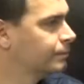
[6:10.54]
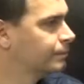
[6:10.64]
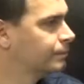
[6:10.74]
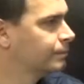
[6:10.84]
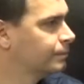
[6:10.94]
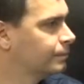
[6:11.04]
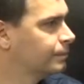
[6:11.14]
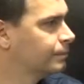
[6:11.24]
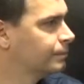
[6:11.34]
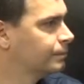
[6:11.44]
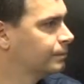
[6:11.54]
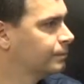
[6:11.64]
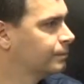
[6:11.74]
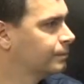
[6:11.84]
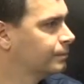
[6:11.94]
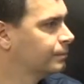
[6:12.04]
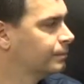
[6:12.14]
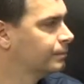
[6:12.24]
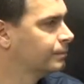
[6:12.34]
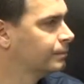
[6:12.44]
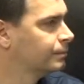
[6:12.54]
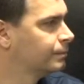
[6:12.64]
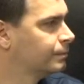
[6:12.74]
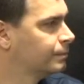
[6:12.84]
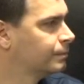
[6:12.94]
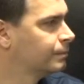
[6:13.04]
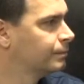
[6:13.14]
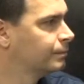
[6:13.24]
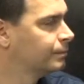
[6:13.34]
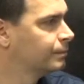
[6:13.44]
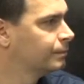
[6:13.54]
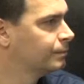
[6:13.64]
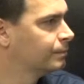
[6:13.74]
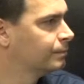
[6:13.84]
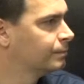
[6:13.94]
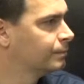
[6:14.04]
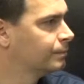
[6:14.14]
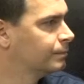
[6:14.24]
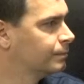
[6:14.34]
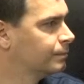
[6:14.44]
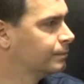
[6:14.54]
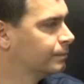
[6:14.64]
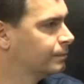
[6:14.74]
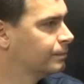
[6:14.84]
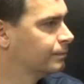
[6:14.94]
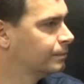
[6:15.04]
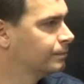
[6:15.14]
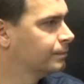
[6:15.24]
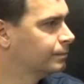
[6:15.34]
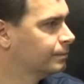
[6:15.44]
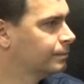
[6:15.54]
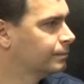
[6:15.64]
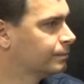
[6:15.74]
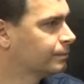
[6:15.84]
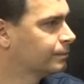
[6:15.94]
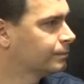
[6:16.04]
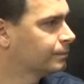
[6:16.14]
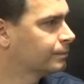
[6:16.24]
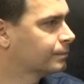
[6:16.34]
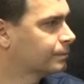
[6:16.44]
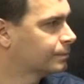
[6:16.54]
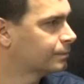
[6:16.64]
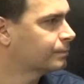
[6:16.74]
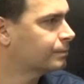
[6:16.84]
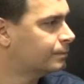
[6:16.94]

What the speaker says: No words are spoken by the person on screen.